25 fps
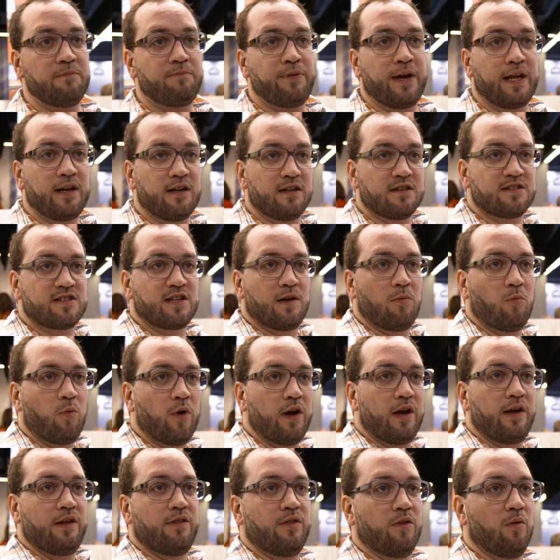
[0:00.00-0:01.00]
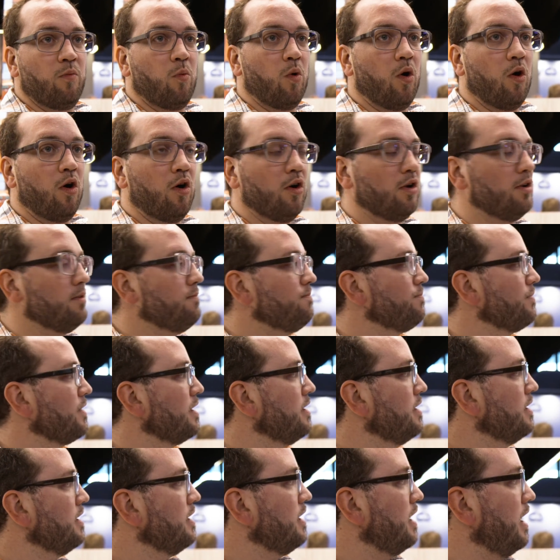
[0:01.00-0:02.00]
panel somewhere in the wall.
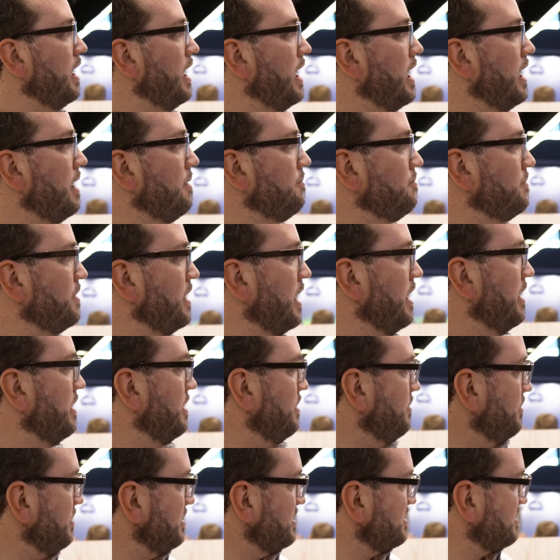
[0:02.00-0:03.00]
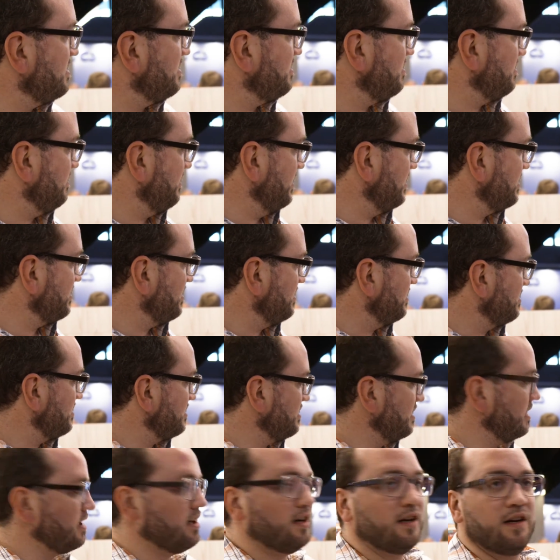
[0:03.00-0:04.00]
And this is
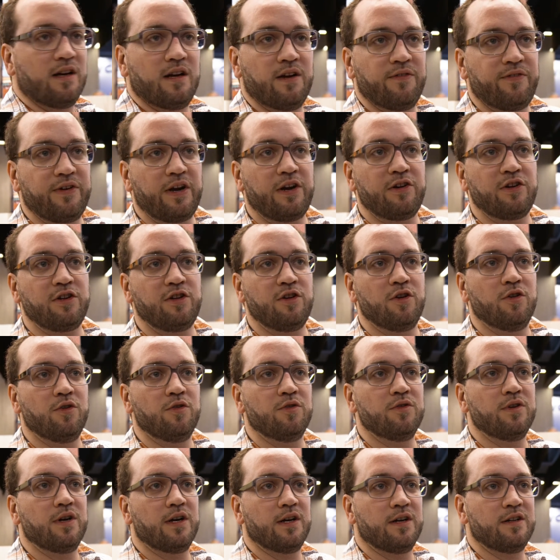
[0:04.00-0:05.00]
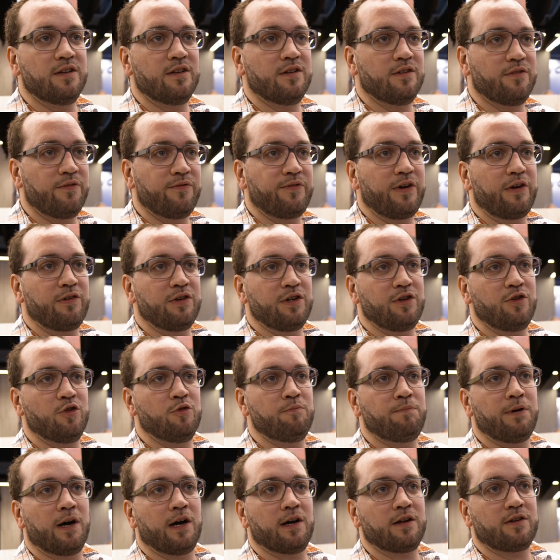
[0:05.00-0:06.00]
a very new
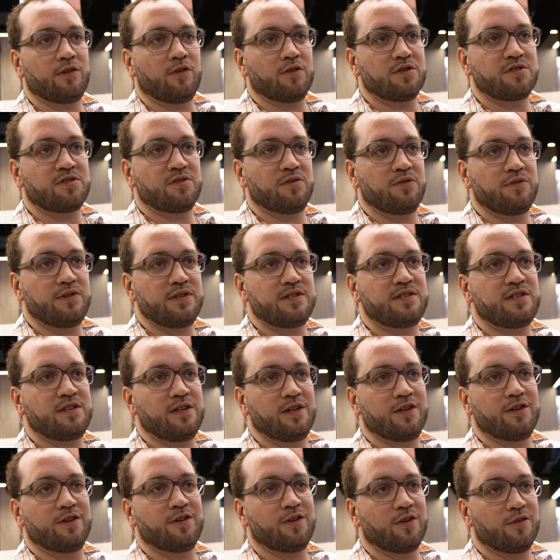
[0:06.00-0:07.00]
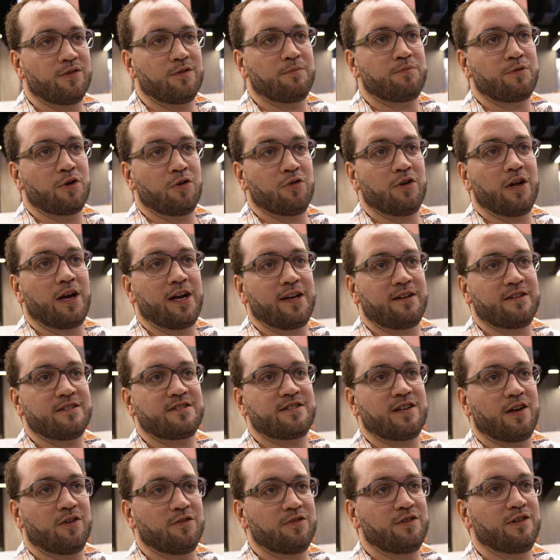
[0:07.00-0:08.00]
part also this year on the Prolight and
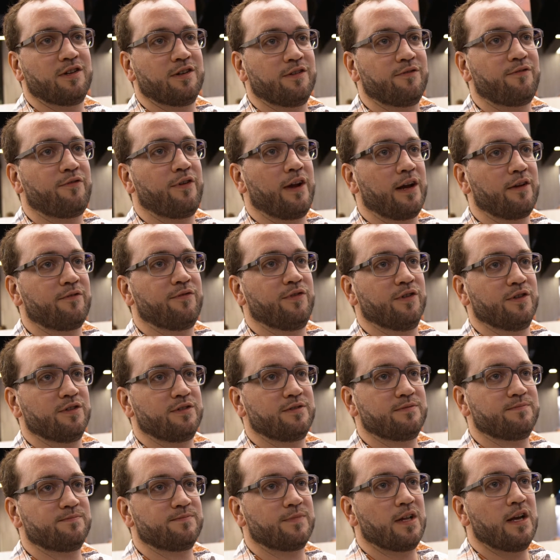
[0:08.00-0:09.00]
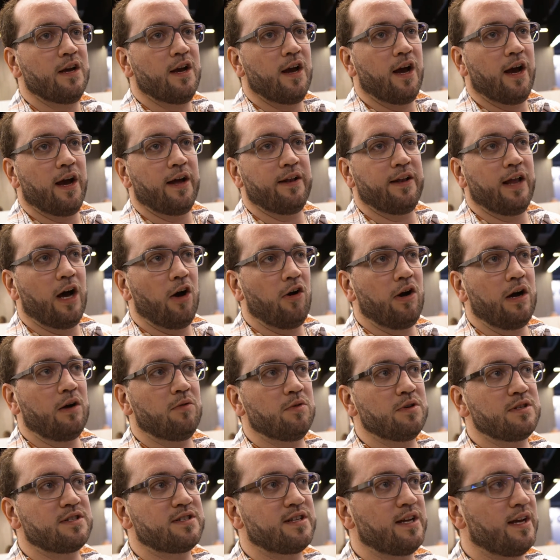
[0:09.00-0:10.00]
Sound here in Frankfurt. And now I
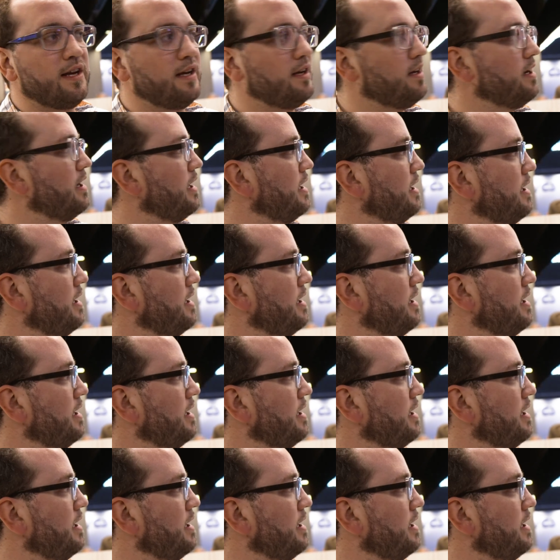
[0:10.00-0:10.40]
would say